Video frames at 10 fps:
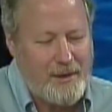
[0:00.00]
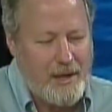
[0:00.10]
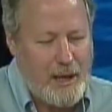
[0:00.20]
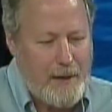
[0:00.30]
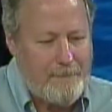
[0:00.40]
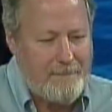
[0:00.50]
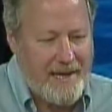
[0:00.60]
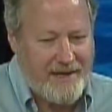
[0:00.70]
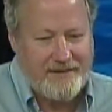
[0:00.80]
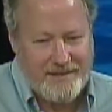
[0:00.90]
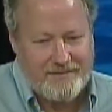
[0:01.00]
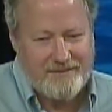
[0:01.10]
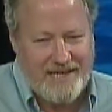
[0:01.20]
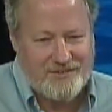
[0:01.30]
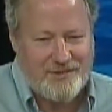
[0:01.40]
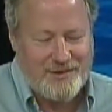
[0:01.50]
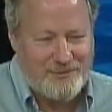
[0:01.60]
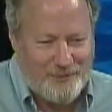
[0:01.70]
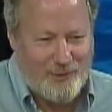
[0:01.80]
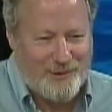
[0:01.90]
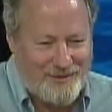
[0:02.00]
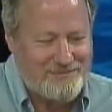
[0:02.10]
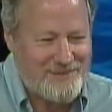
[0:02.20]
and that's good for,